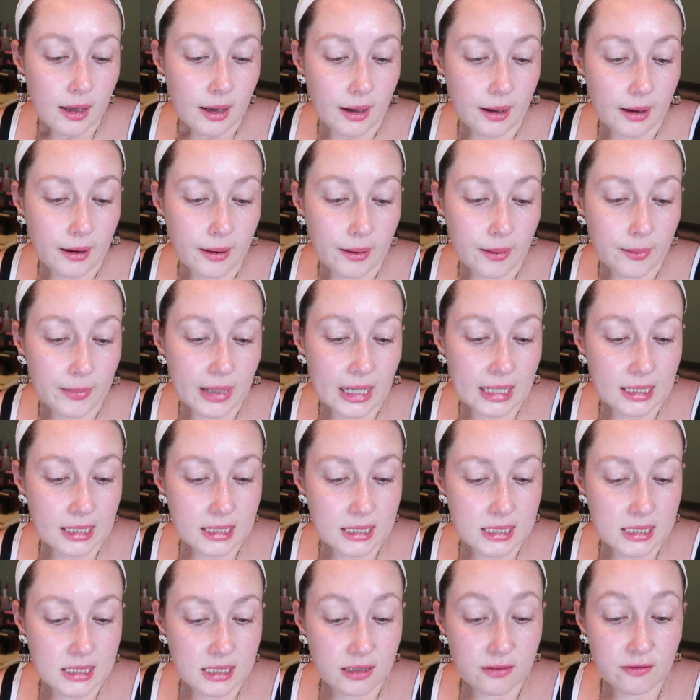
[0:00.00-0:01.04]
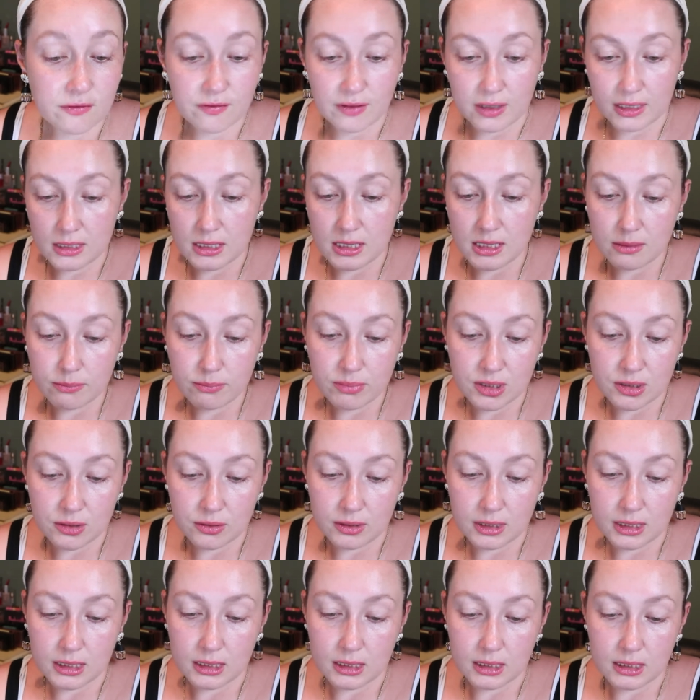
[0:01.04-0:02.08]
Um, and it's the Fenty
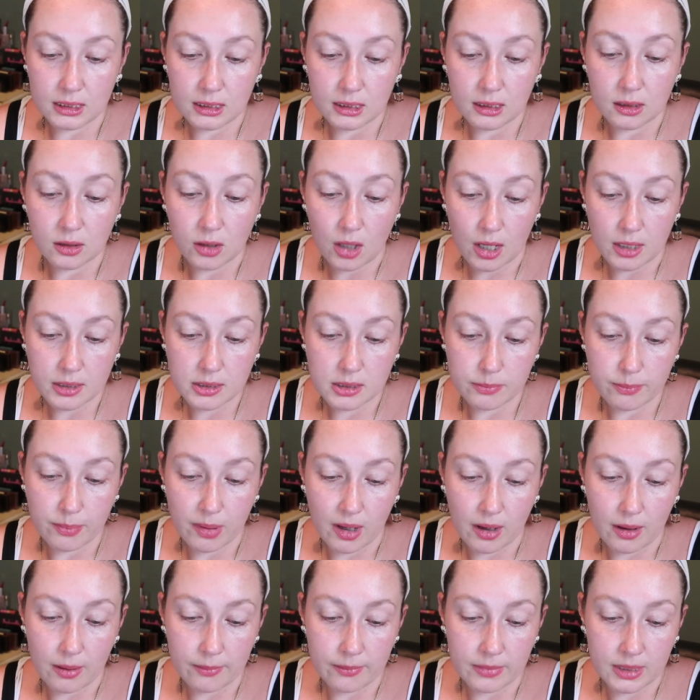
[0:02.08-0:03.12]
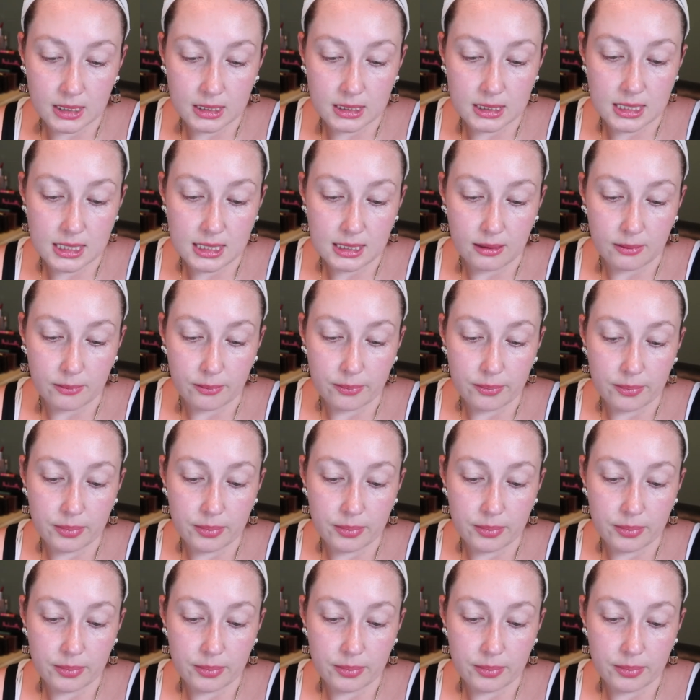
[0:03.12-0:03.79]
Beauty Gloss Bomb Dip.